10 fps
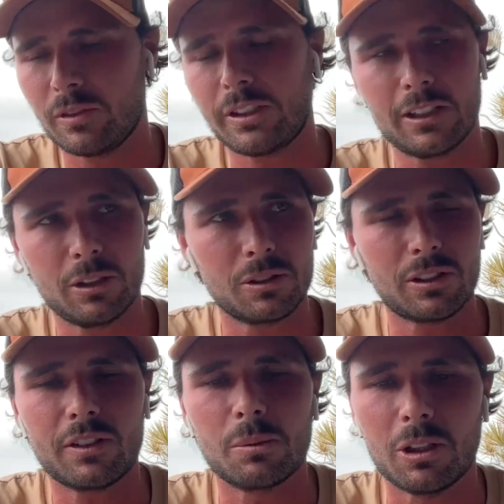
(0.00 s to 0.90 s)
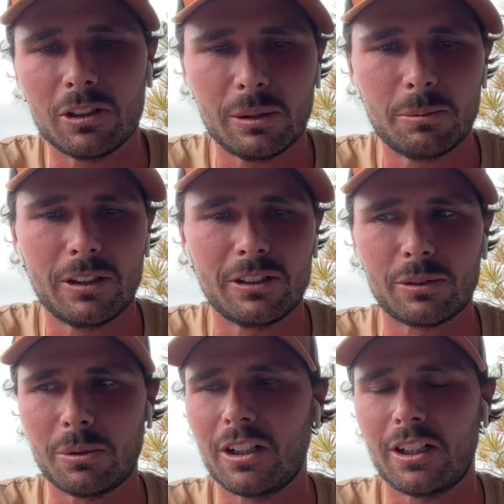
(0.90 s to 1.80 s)
get lures off the Lossy boys as
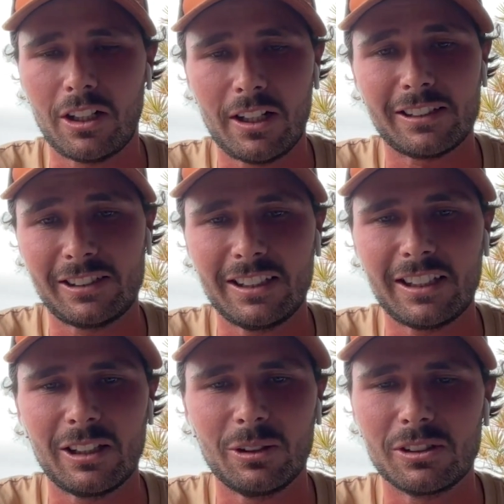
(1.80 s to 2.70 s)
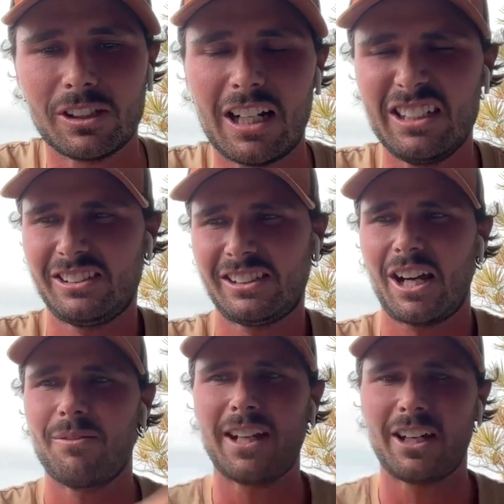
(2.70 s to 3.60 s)
well. I know how sick their lures are, and I just
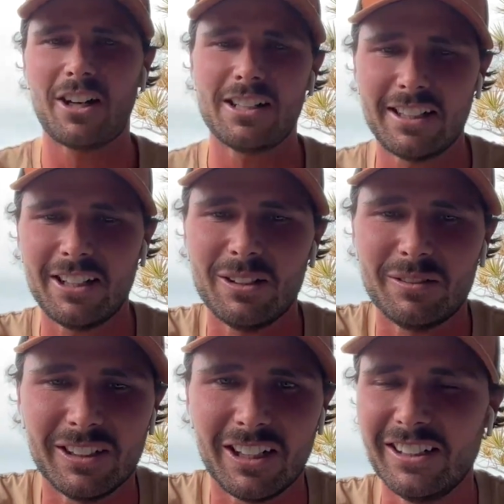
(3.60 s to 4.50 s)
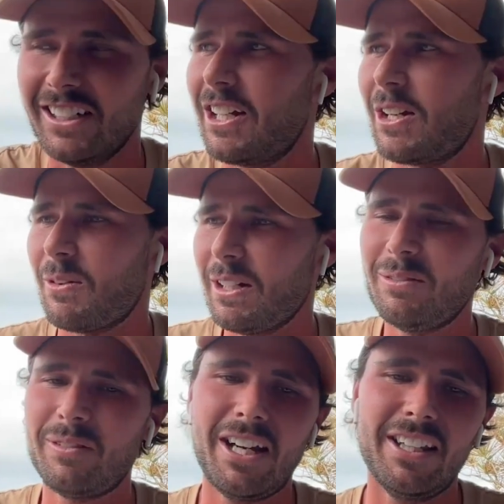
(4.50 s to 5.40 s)
love that idea of you know when he
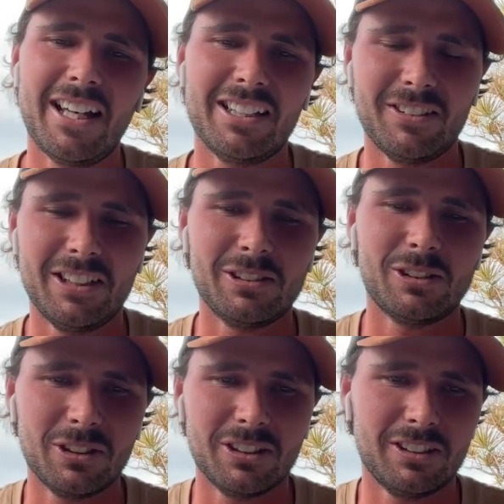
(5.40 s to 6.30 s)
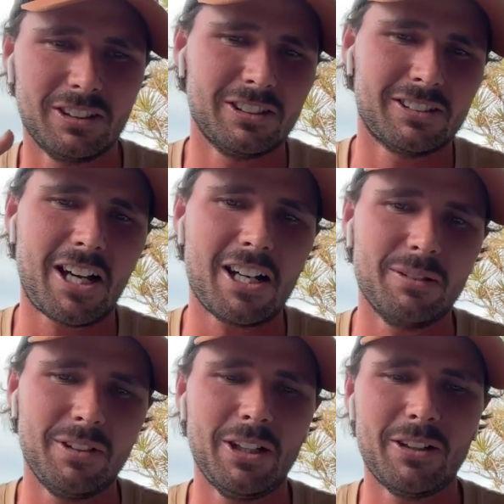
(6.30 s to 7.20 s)
found that when he was doing the start of the
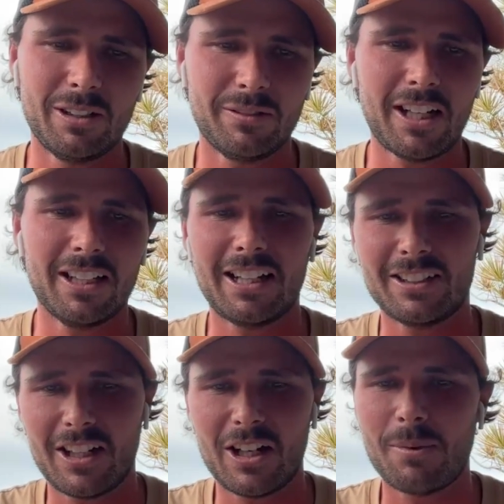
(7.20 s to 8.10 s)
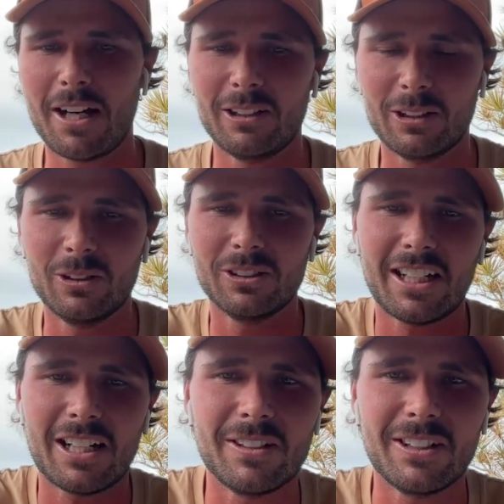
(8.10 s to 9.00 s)
video and he found that chair and made the lures
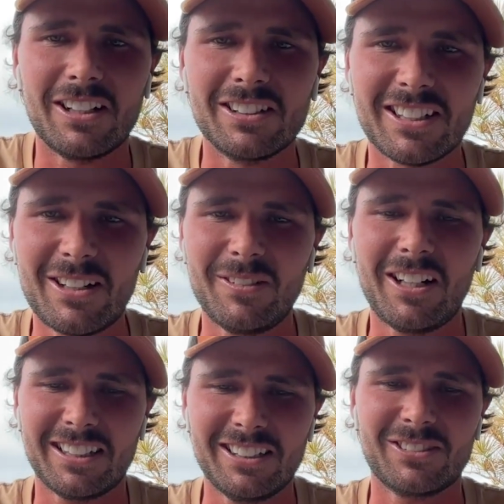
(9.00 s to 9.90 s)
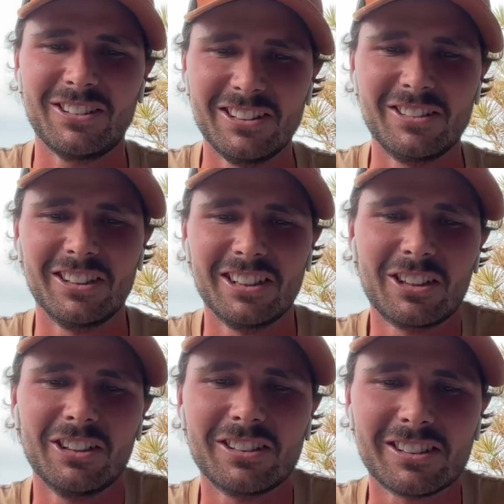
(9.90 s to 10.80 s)
out of it, I was like, that's really really
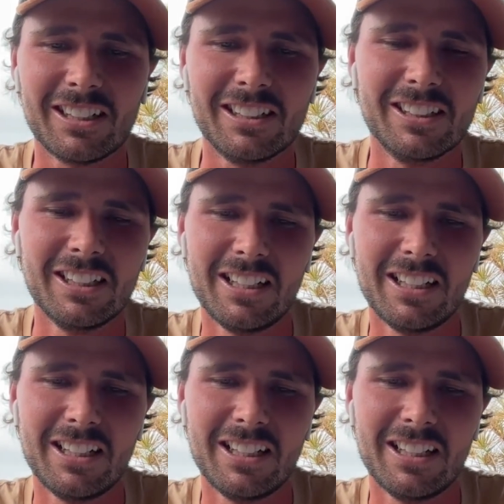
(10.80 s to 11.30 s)
cool. So